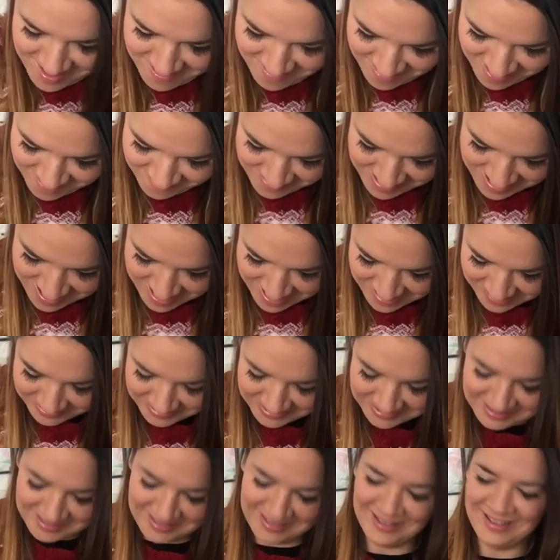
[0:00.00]
All right, what
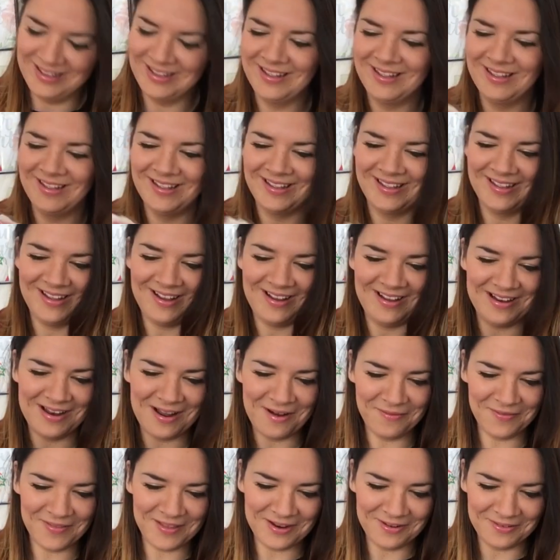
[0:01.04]
else? I
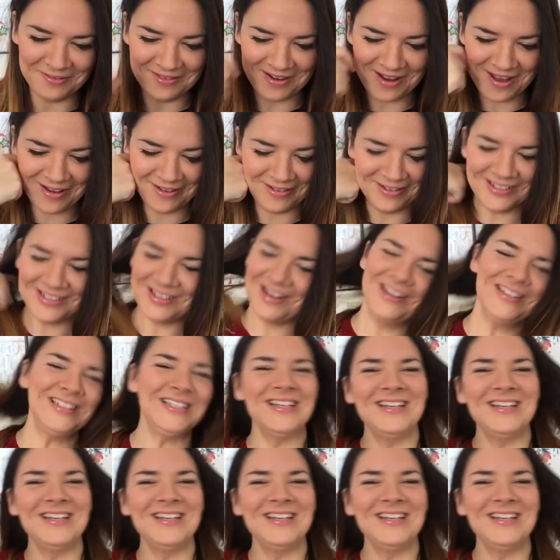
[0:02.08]
love the little notes.